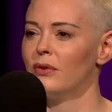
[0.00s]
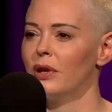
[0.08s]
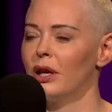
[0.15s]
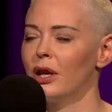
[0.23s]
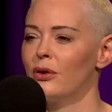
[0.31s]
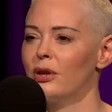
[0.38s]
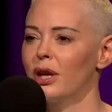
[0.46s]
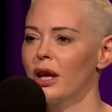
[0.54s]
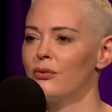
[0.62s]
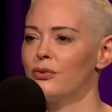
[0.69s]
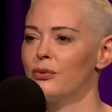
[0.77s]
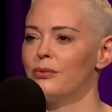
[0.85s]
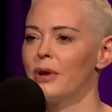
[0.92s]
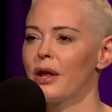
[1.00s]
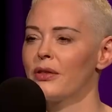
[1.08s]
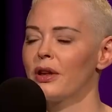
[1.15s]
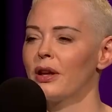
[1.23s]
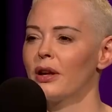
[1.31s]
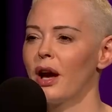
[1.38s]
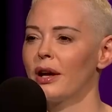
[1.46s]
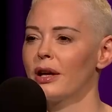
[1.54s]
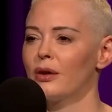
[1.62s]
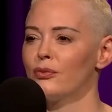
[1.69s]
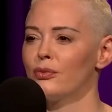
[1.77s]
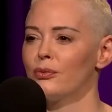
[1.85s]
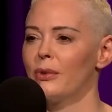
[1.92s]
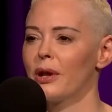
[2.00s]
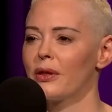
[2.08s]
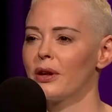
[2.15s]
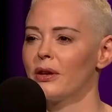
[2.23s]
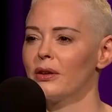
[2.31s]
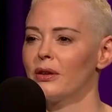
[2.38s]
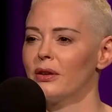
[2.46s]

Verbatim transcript: You know, he came from nothing. I came from nothing.